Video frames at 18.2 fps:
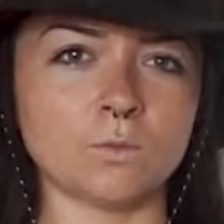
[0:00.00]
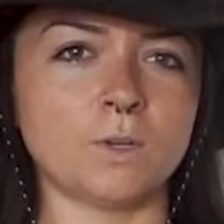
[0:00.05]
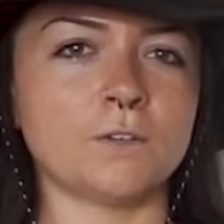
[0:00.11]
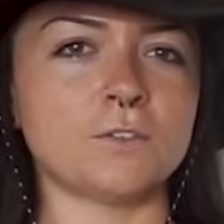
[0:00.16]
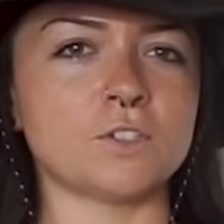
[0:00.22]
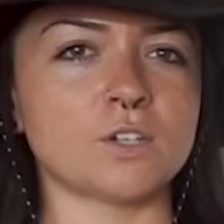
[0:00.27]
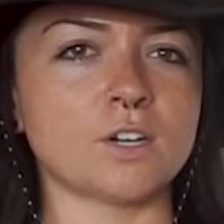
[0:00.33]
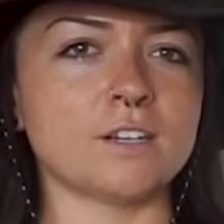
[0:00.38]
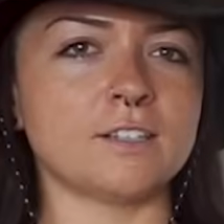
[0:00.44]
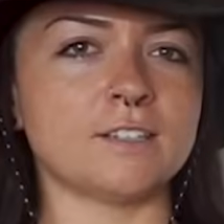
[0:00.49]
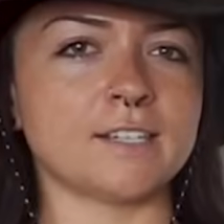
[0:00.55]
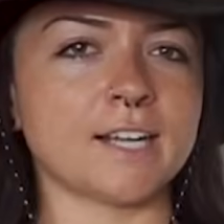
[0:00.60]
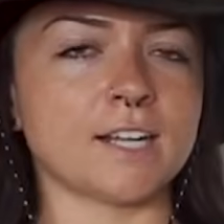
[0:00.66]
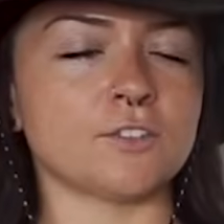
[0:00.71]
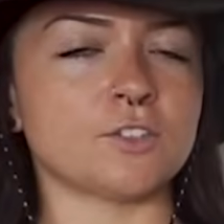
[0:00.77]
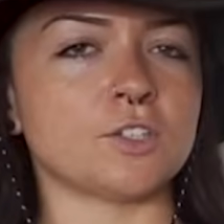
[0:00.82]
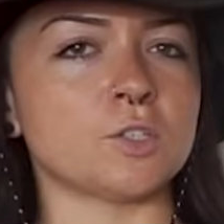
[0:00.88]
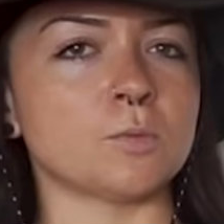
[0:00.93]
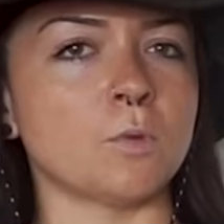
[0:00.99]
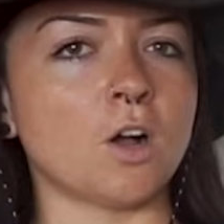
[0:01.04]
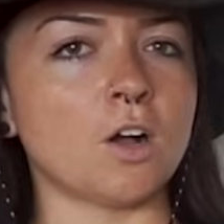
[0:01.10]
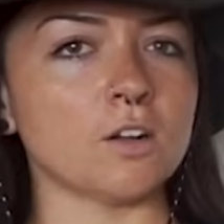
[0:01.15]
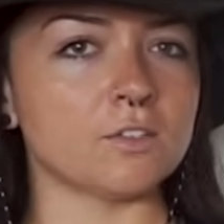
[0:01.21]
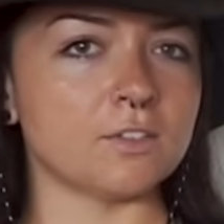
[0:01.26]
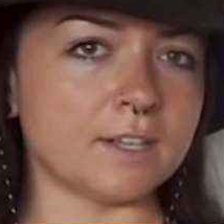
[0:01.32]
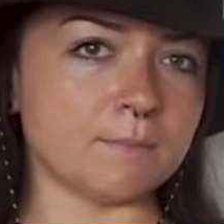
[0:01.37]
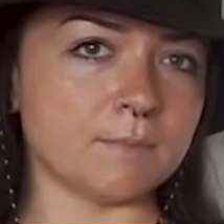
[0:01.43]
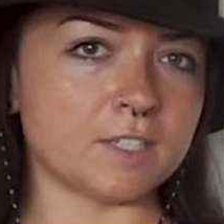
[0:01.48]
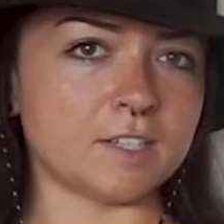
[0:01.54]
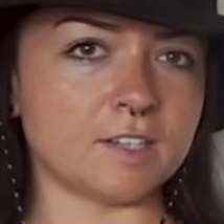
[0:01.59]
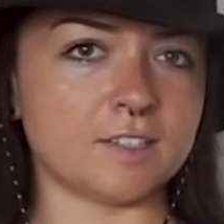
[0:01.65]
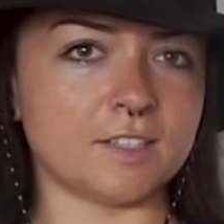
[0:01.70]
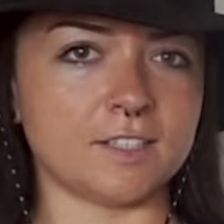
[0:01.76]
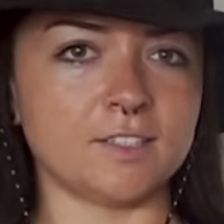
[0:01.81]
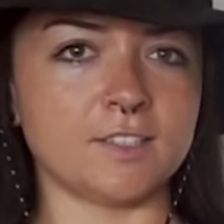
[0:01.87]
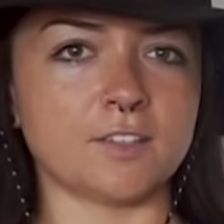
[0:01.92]
we've started to catch small
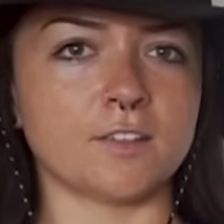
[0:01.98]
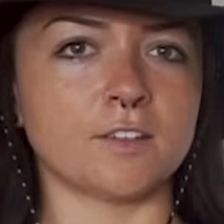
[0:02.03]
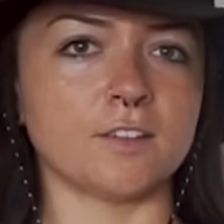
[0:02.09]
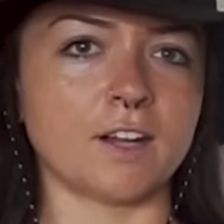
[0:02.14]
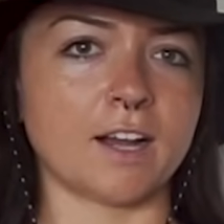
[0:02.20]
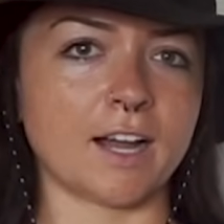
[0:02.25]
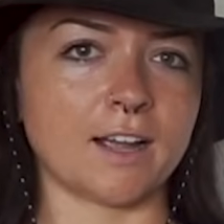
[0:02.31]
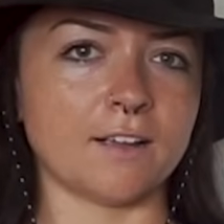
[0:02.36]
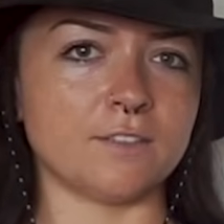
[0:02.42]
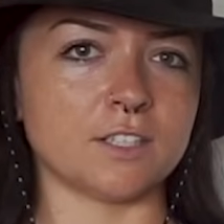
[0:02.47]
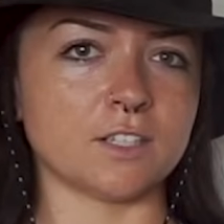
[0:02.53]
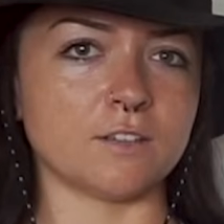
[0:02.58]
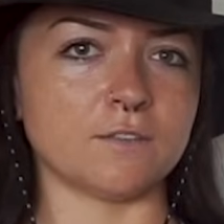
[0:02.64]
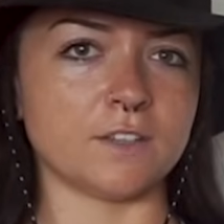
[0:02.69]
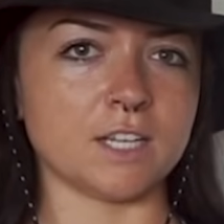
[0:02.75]
glimpses into the lives of